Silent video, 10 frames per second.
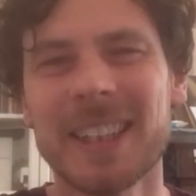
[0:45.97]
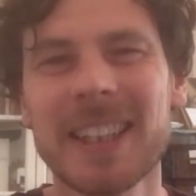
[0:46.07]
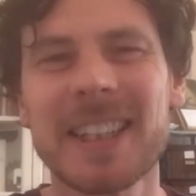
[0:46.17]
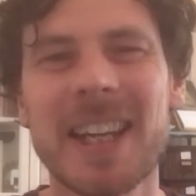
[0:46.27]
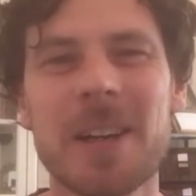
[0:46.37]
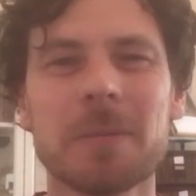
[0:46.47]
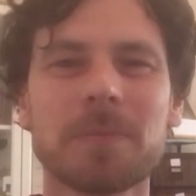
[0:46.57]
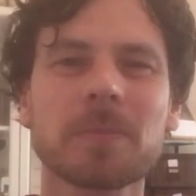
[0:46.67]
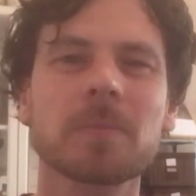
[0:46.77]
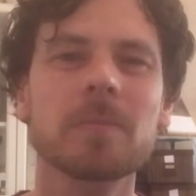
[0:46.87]
Yeah.
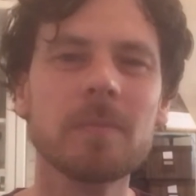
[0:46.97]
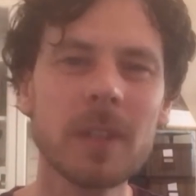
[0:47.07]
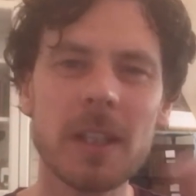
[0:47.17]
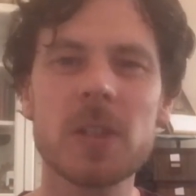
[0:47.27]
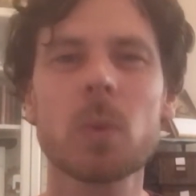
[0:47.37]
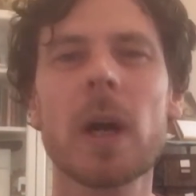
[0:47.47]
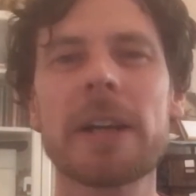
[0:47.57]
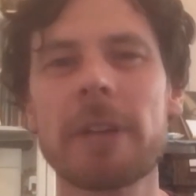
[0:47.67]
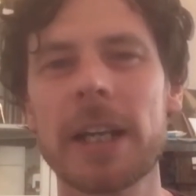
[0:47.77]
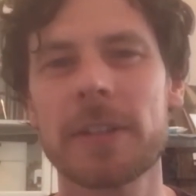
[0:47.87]
It's a wide
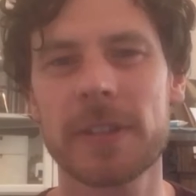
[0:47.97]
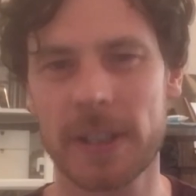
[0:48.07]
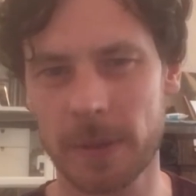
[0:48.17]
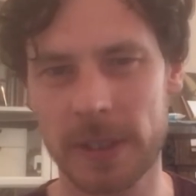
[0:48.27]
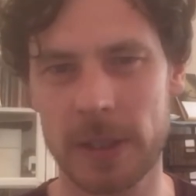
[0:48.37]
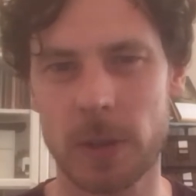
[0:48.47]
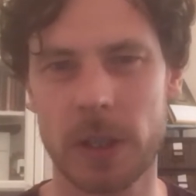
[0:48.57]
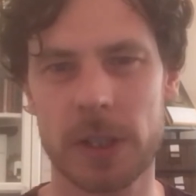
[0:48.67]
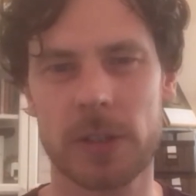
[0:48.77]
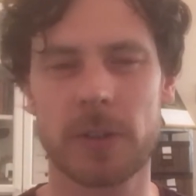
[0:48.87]
range of skills in the
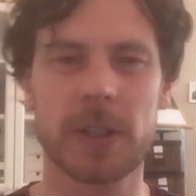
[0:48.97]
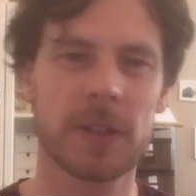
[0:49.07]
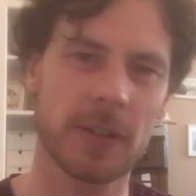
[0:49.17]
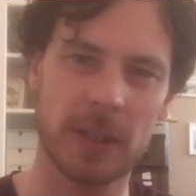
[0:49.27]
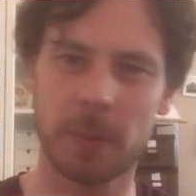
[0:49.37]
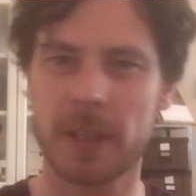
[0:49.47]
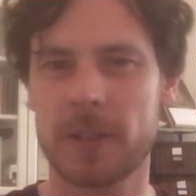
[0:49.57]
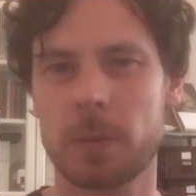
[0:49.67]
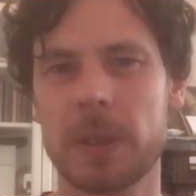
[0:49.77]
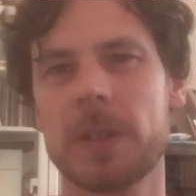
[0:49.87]
orchestra, so some of this
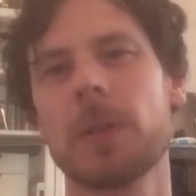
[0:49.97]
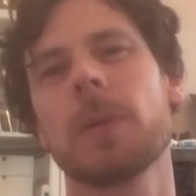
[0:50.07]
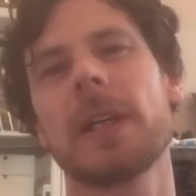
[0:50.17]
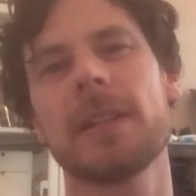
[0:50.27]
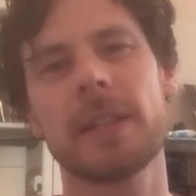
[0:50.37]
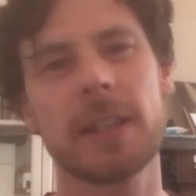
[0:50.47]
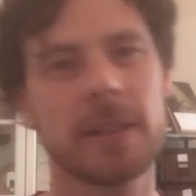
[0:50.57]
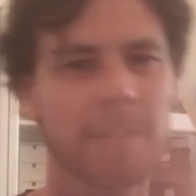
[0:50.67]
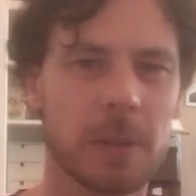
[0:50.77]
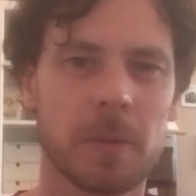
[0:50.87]
will be too easy
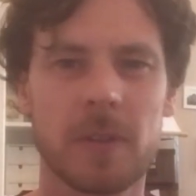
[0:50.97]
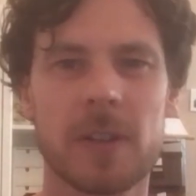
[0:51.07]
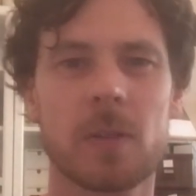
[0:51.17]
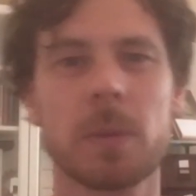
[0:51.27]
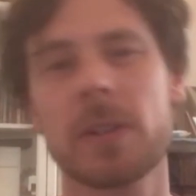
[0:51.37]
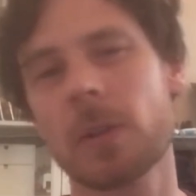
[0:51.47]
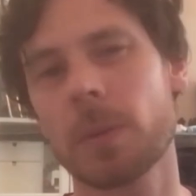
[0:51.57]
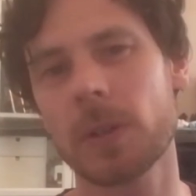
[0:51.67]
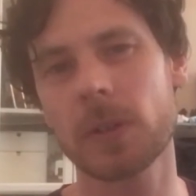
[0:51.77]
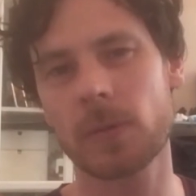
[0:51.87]
and some of this will be super
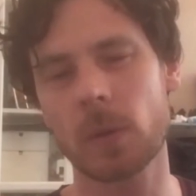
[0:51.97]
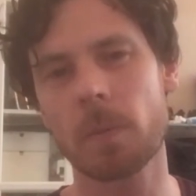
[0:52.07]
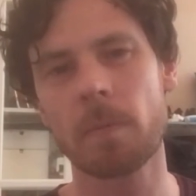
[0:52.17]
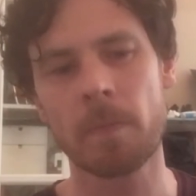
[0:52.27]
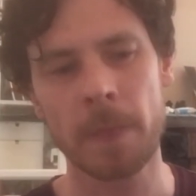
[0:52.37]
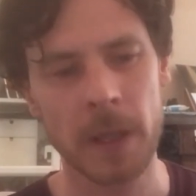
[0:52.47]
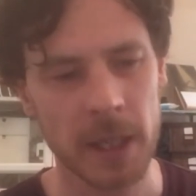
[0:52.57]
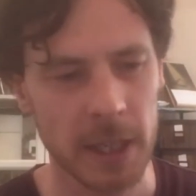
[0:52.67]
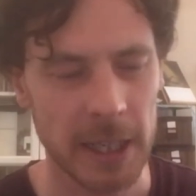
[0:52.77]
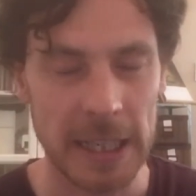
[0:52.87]
useful.
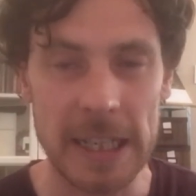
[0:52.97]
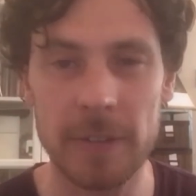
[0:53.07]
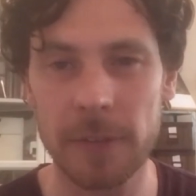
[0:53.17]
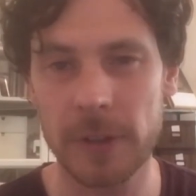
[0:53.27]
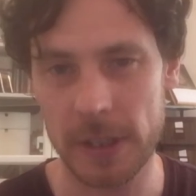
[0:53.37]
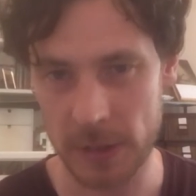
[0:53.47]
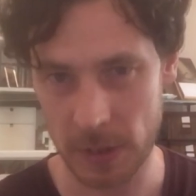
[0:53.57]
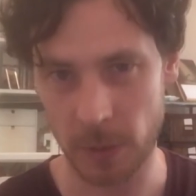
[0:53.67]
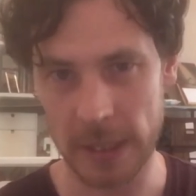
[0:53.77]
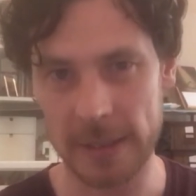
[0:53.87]
Even if it is
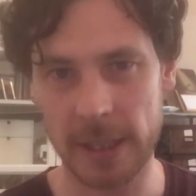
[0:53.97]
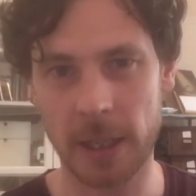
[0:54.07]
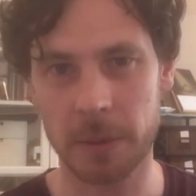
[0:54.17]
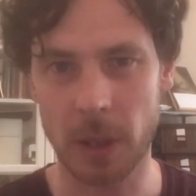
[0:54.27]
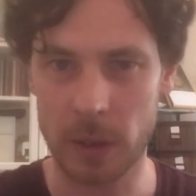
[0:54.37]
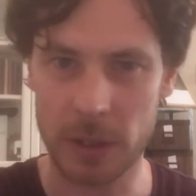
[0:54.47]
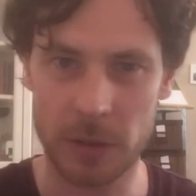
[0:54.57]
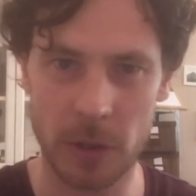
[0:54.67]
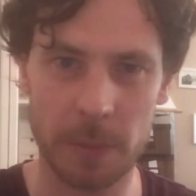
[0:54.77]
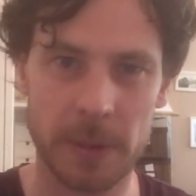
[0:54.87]
too easy, I'm going to
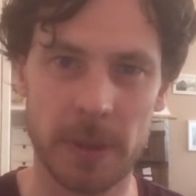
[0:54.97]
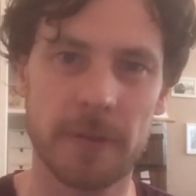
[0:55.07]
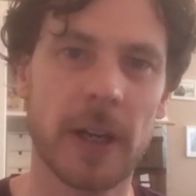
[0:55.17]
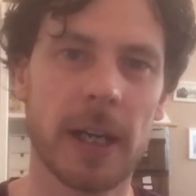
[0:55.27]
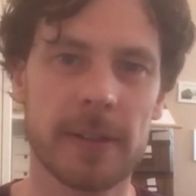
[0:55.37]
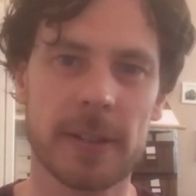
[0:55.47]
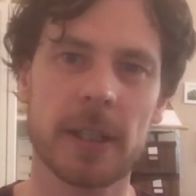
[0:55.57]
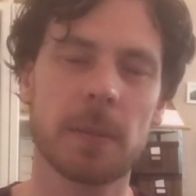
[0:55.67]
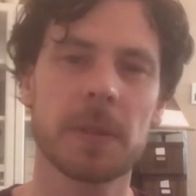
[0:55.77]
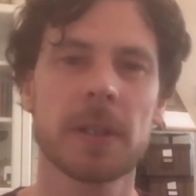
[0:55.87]
drop some advanced
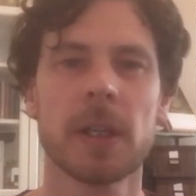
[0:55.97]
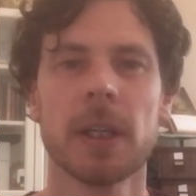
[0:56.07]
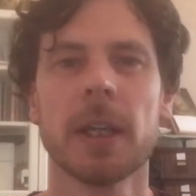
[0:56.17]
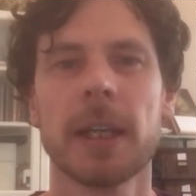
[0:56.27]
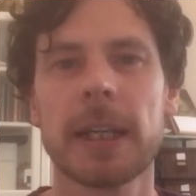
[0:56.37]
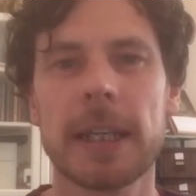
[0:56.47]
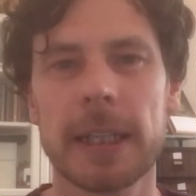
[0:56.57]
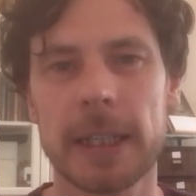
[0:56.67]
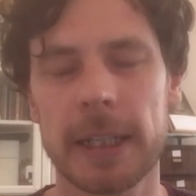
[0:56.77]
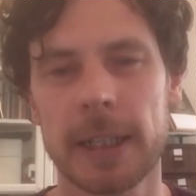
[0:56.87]
tips
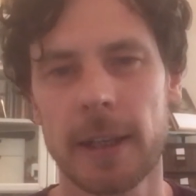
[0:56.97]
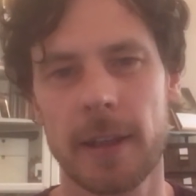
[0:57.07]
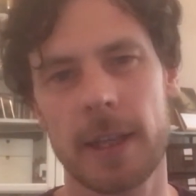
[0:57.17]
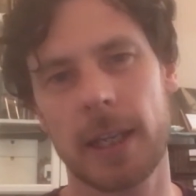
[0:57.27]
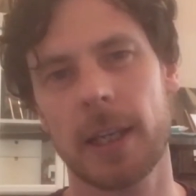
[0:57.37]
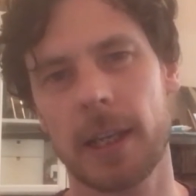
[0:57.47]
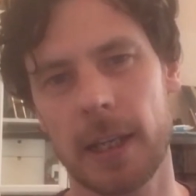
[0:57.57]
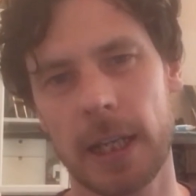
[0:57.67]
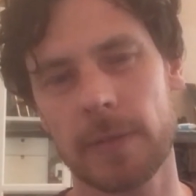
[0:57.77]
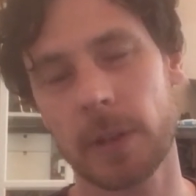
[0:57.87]
here, there, and
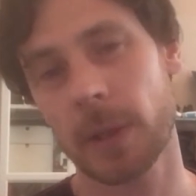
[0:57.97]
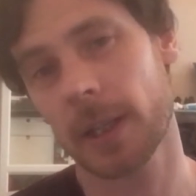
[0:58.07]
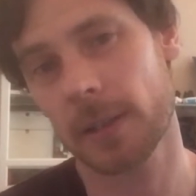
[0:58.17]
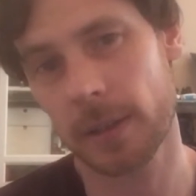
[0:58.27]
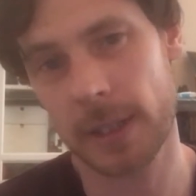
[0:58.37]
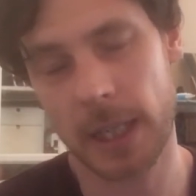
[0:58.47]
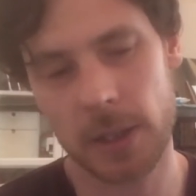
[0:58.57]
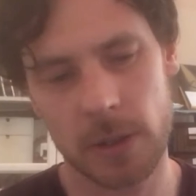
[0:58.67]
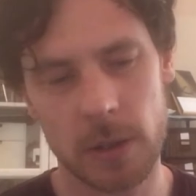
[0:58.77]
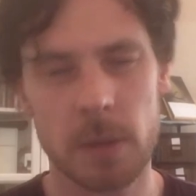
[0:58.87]
everywhere, so stay
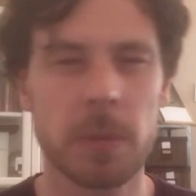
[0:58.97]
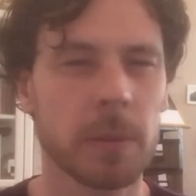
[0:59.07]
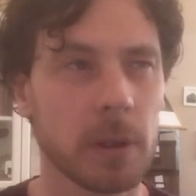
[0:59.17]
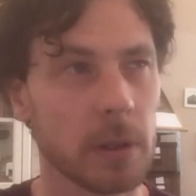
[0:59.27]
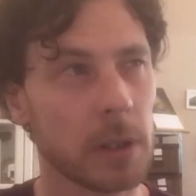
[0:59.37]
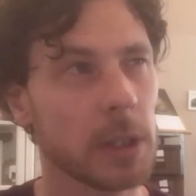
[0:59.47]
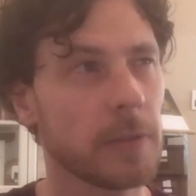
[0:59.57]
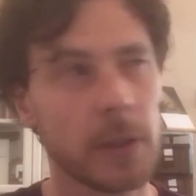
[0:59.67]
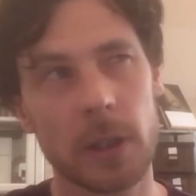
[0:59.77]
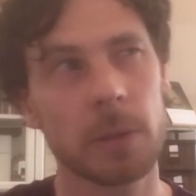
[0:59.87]
tuned. Probably not in this
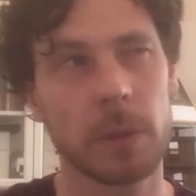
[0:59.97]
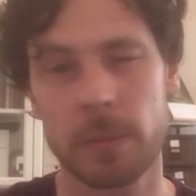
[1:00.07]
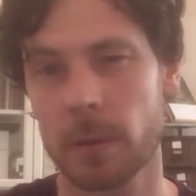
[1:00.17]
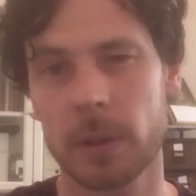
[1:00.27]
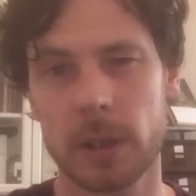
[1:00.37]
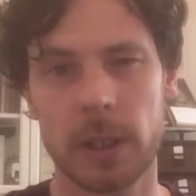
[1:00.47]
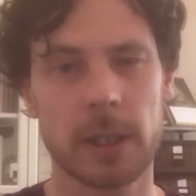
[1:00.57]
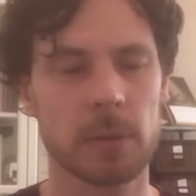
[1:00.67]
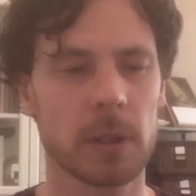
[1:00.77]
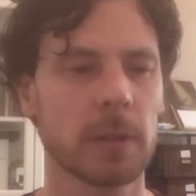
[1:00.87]
video, but probably in the
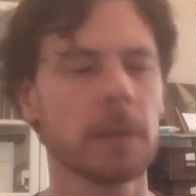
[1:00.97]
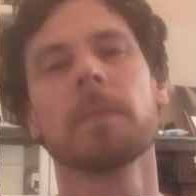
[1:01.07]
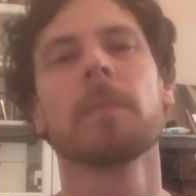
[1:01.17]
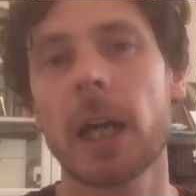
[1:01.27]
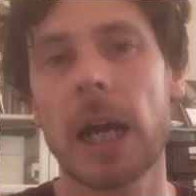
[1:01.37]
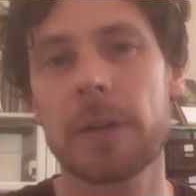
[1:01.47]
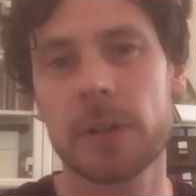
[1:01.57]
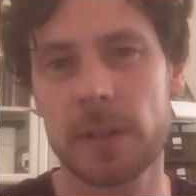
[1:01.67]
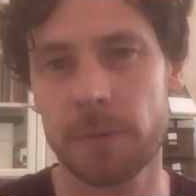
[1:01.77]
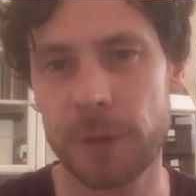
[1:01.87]
next one. After
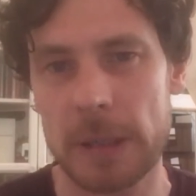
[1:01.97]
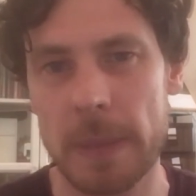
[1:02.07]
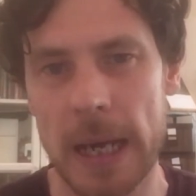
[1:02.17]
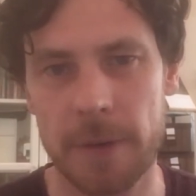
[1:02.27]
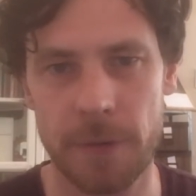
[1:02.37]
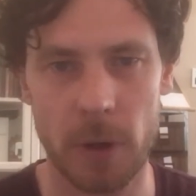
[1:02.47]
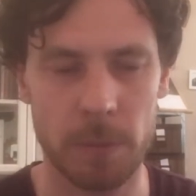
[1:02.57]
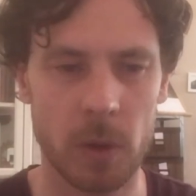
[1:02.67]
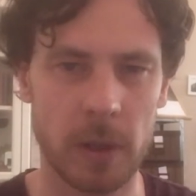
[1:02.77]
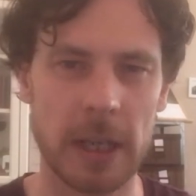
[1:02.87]
some feedback from
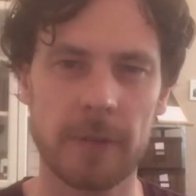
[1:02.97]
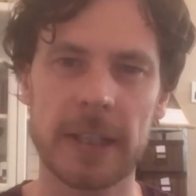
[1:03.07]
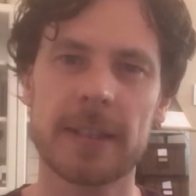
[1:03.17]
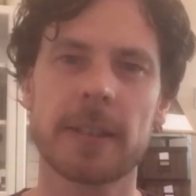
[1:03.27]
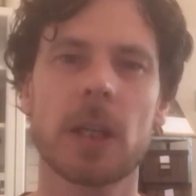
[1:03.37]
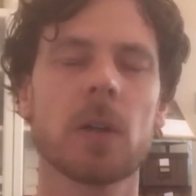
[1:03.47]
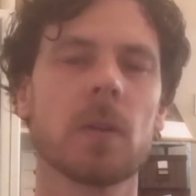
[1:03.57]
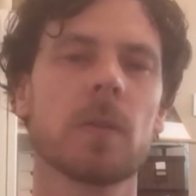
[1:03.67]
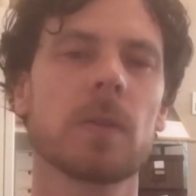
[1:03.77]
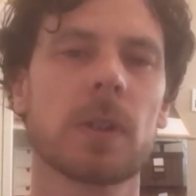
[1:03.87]
your lovely selves,